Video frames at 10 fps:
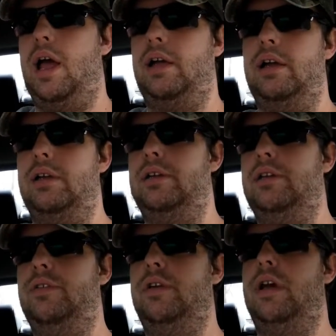I
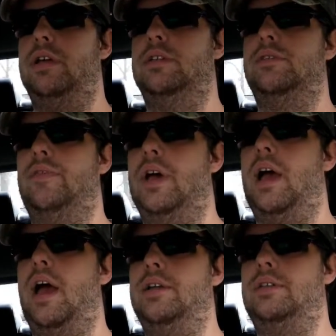guarantee you guys, if
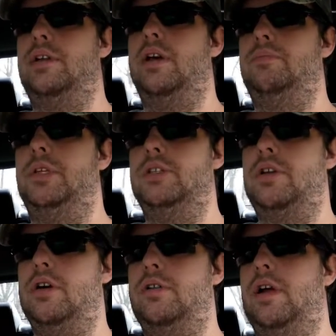I stomp this
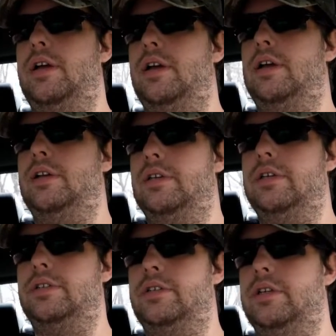car right now, it
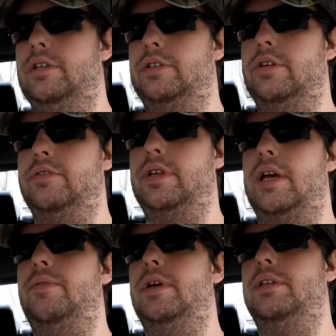just goes
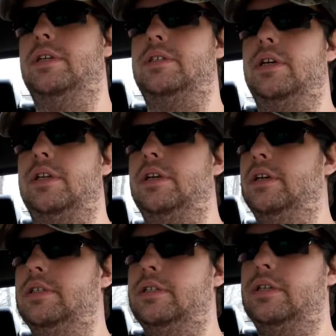sideways. That's all it
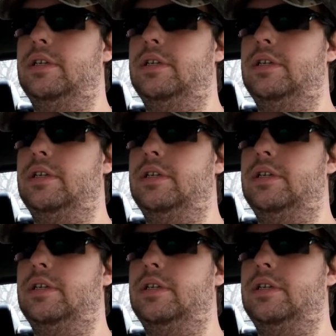does.